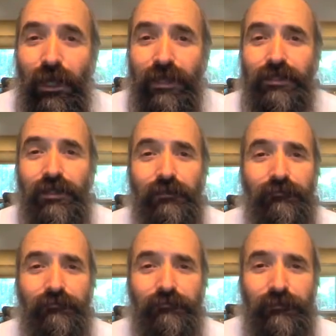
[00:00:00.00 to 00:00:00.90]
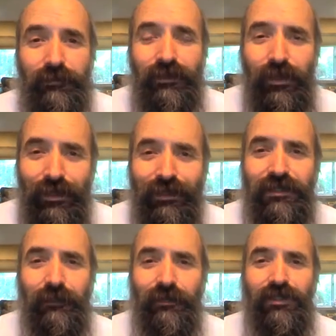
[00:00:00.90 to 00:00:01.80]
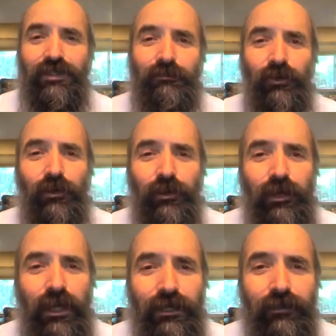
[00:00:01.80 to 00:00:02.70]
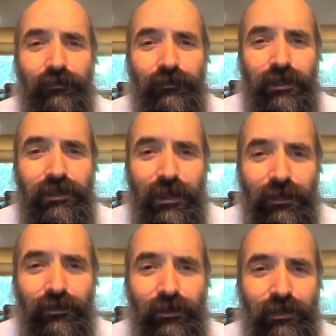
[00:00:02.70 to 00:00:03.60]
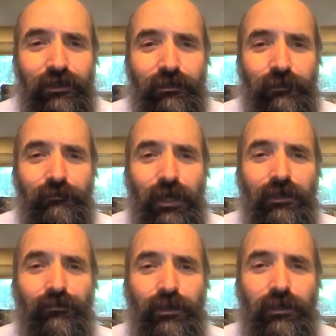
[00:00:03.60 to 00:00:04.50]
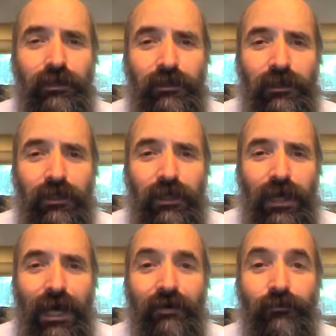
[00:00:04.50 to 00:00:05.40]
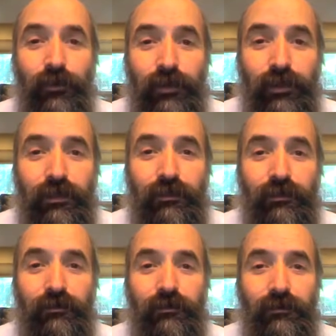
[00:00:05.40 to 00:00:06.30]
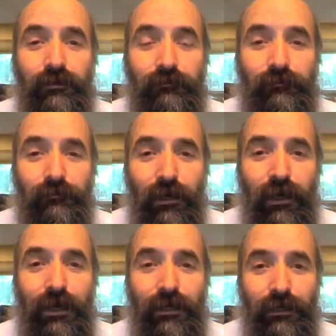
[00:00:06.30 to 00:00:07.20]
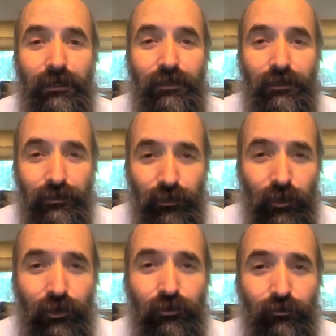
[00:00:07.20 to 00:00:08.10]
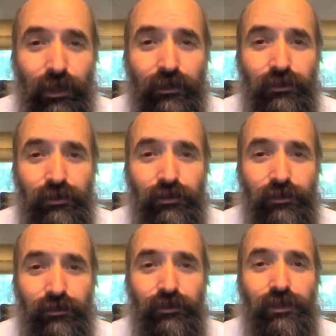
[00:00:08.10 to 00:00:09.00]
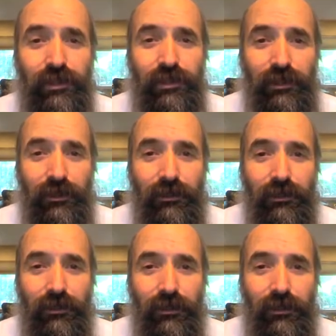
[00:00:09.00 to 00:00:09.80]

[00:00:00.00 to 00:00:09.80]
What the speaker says: Ask them, can you think of something small that I could fix, that I think I could really have within my target range to succeed in,